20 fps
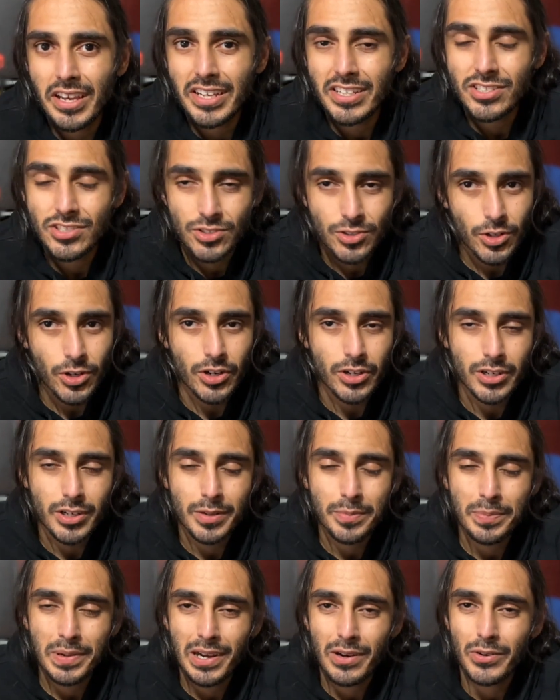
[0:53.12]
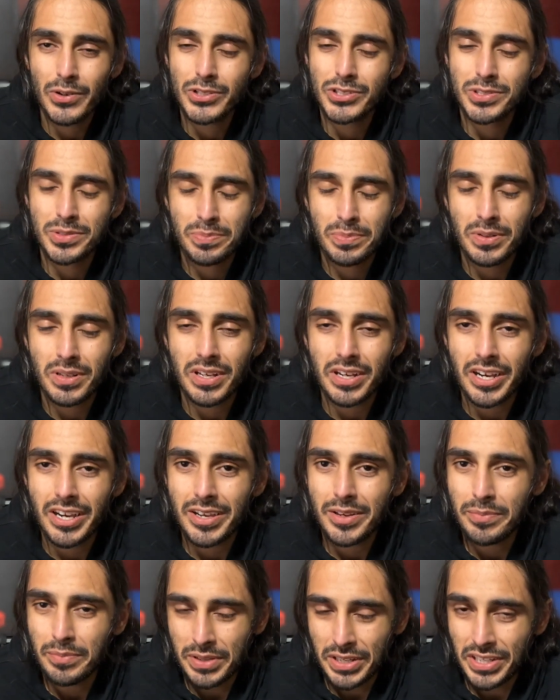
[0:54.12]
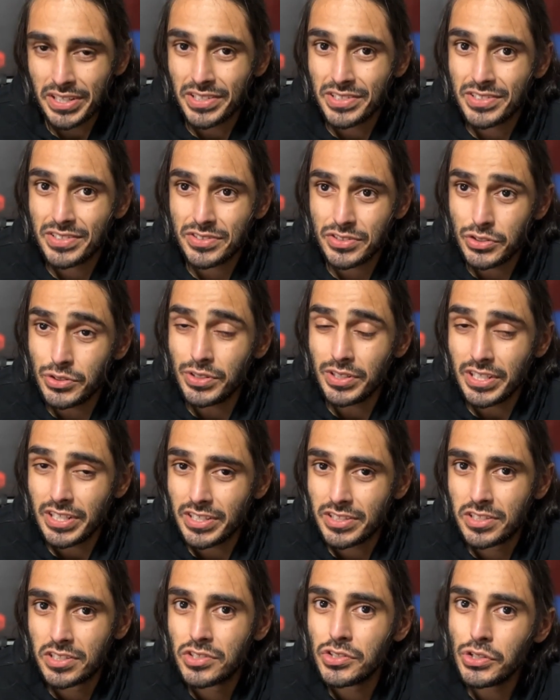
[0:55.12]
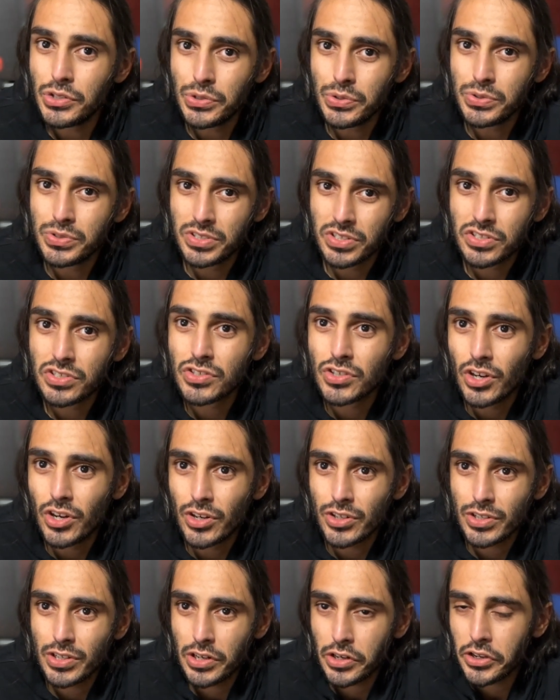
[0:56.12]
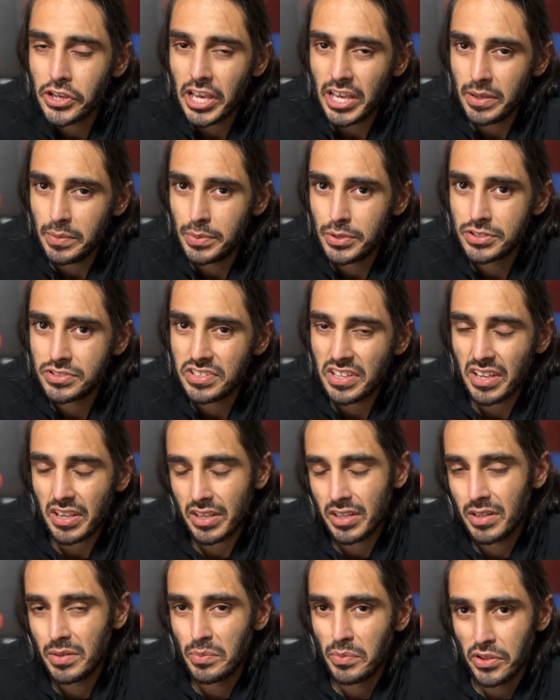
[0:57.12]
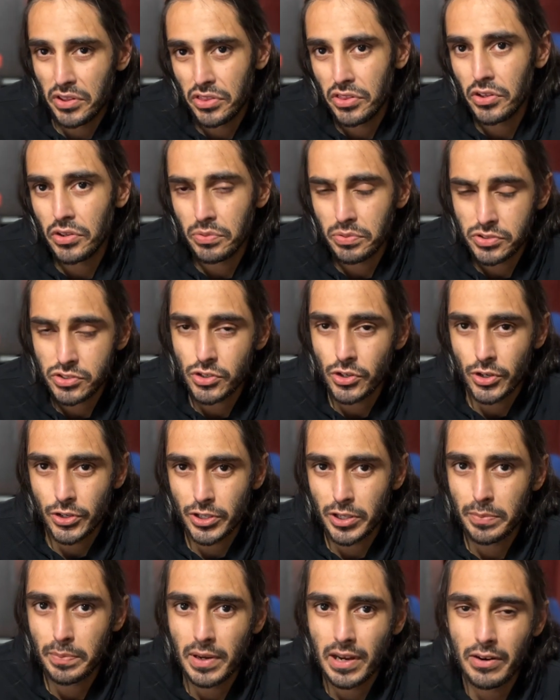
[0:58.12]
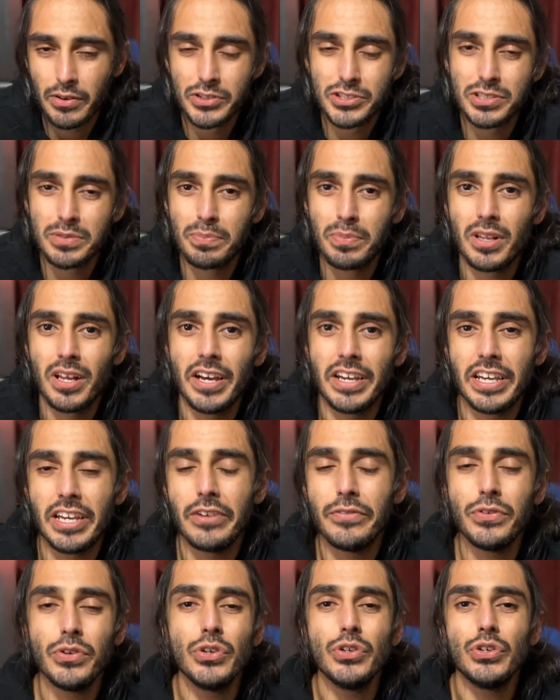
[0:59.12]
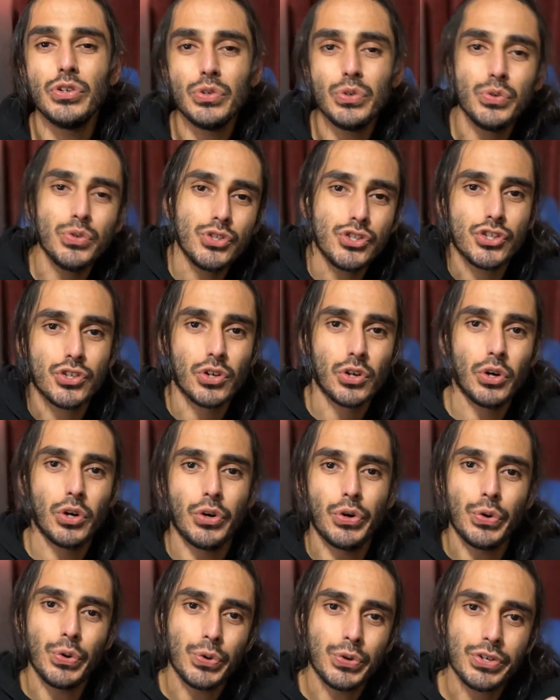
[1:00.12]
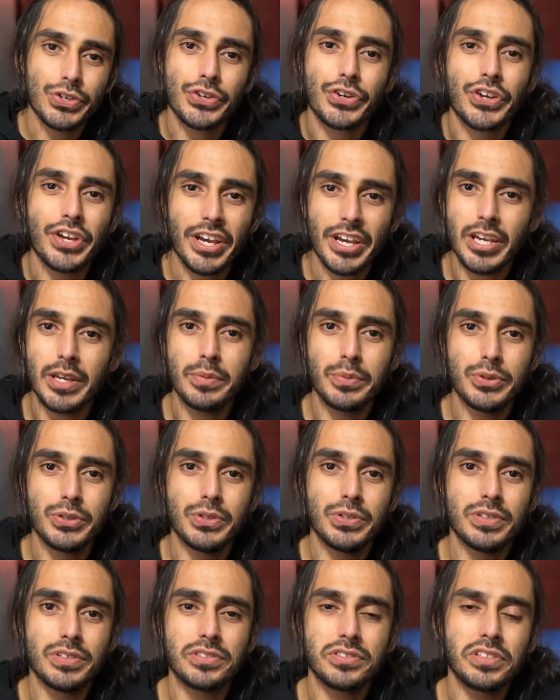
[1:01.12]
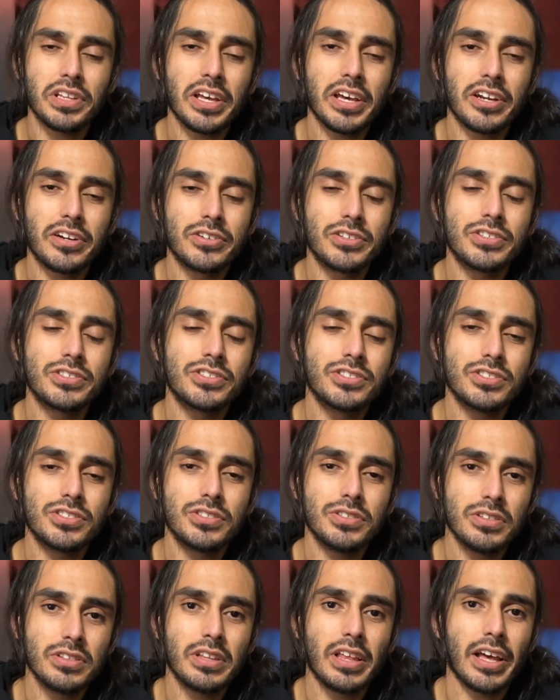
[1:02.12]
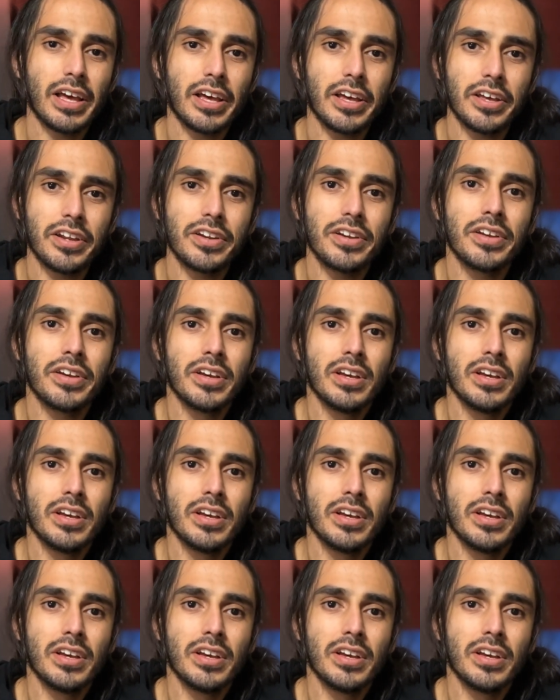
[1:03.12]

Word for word: stronger power supply means you need to use the stronger cables that come with the stronger power supply. If you use your older cables that are that